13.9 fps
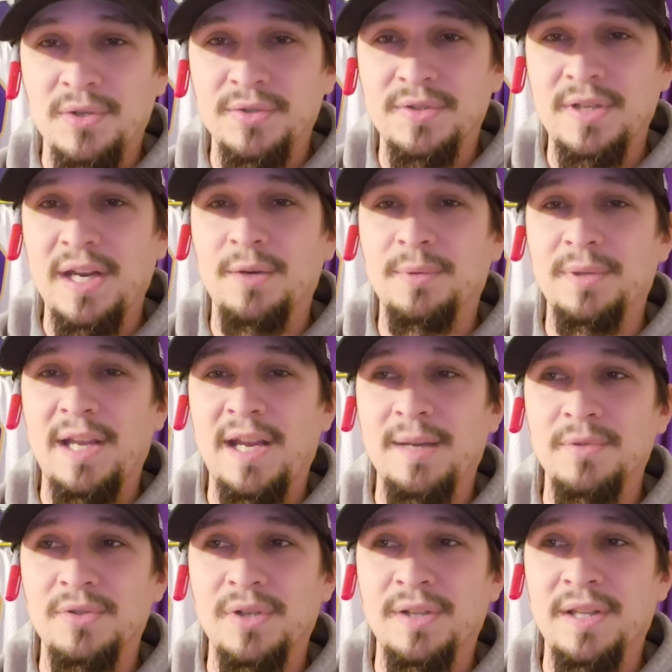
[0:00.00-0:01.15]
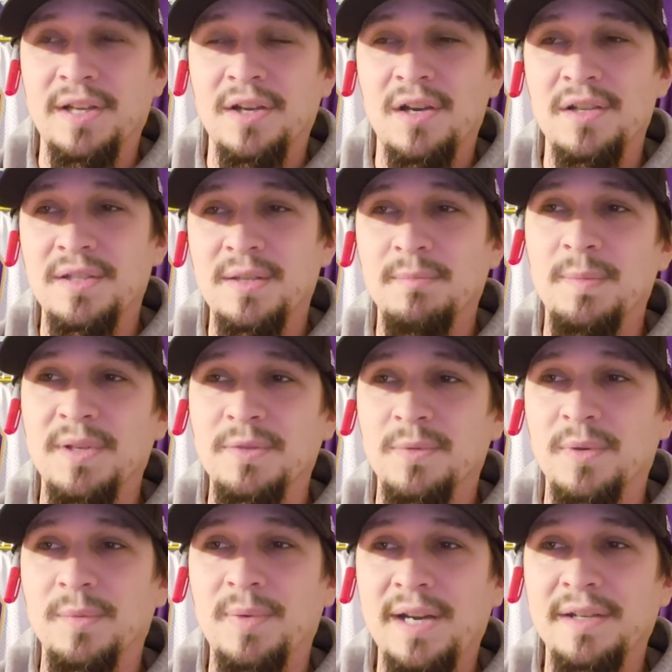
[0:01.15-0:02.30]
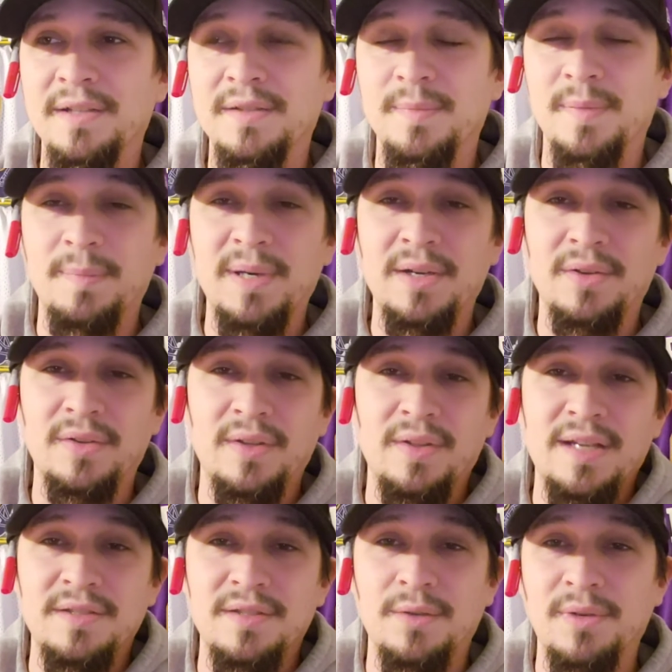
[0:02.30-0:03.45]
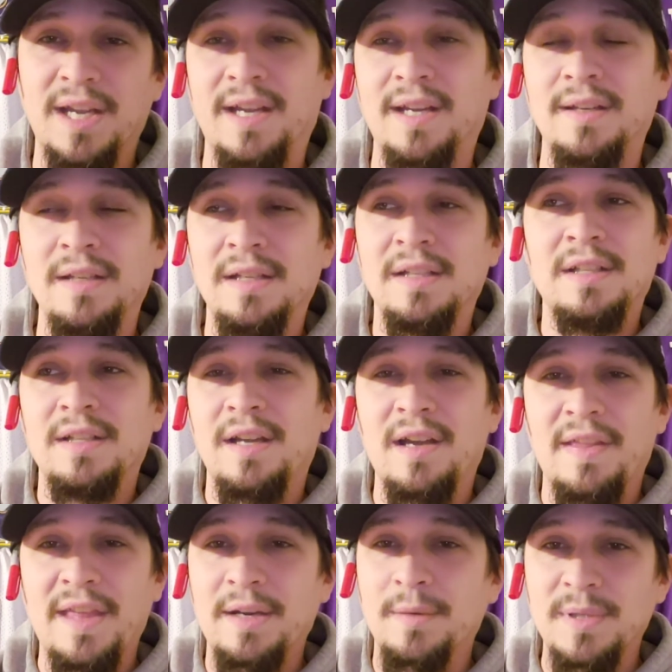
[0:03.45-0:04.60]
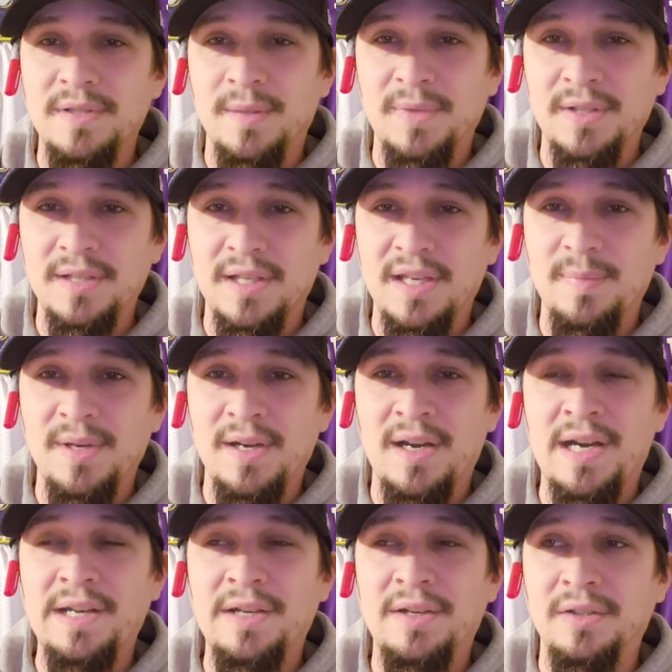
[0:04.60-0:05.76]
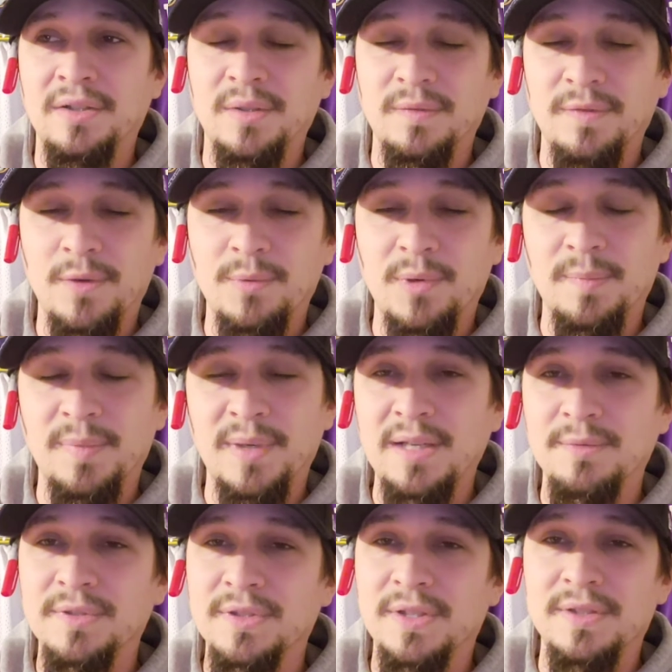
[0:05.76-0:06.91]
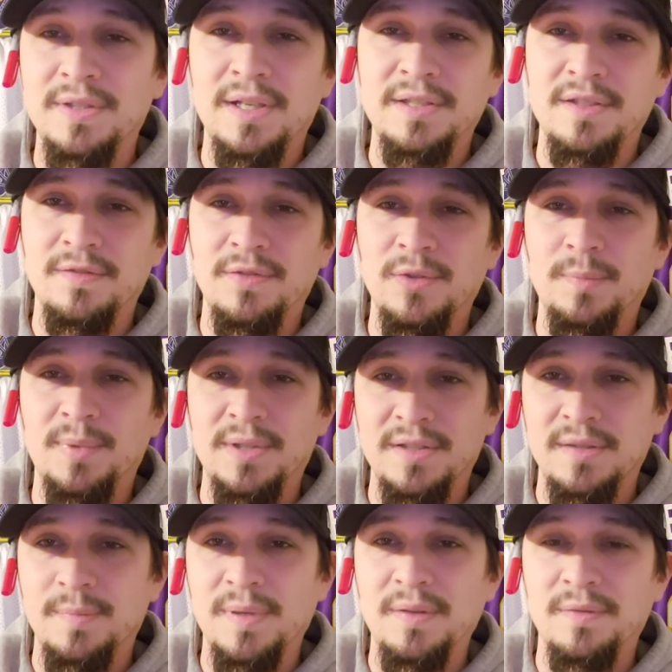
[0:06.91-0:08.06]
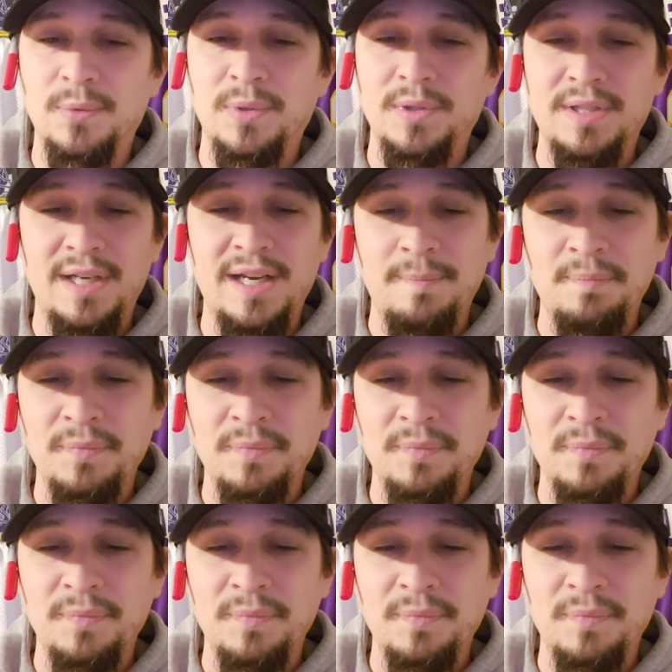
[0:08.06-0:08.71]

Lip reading: scare with the hamstring that caused him to miss one practice, but apparently that's okay. That'll be something to keep an eye on going forward, but he was listed as a full participant for today.